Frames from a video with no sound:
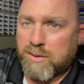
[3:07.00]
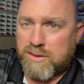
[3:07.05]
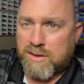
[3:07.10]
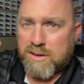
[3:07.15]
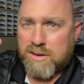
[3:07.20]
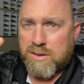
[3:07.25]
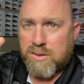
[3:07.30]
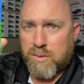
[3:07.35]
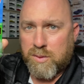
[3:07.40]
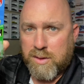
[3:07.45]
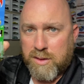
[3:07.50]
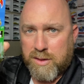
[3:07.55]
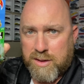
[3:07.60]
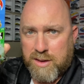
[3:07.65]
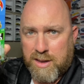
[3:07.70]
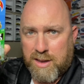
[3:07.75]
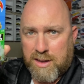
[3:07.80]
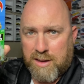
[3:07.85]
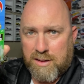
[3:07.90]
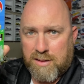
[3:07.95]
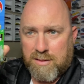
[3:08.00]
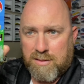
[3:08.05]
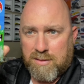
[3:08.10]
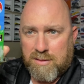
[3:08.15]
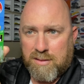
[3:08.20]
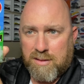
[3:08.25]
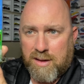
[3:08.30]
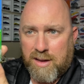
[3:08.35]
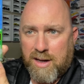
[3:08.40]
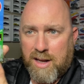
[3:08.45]
this is a real thing.
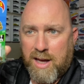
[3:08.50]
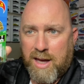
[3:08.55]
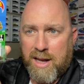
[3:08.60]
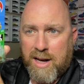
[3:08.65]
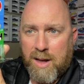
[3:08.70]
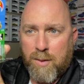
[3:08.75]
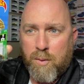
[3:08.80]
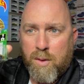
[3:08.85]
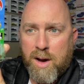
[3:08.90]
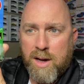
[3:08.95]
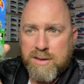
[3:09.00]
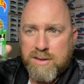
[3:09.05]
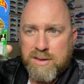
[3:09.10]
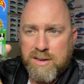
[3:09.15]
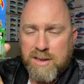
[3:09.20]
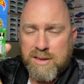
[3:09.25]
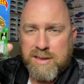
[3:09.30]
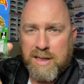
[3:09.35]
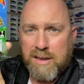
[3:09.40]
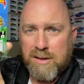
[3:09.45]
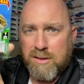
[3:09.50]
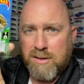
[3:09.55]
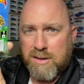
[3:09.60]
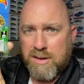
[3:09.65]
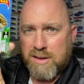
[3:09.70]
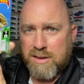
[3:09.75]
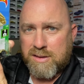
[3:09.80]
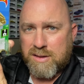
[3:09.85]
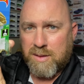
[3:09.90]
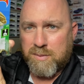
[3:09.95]
And I, and I watched this, I looked
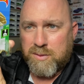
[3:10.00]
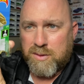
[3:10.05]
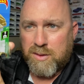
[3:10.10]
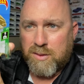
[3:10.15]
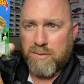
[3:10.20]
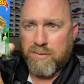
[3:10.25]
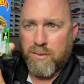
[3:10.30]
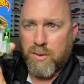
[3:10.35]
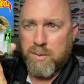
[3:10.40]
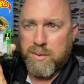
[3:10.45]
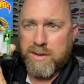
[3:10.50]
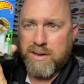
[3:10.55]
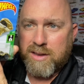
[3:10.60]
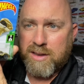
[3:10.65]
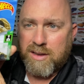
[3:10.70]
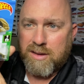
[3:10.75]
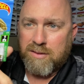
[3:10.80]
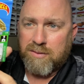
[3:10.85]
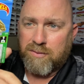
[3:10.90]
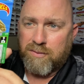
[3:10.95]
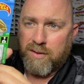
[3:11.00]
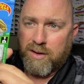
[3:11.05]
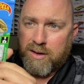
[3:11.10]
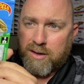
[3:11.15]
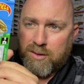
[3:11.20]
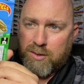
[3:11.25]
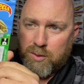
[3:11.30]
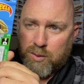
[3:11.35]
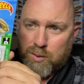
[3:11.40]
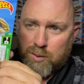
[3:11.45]
this up too. Formula E is very
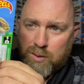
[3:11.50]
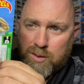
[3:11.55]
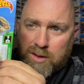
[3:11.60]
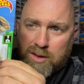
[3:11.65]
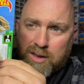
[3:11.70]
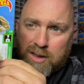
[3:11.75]
cool.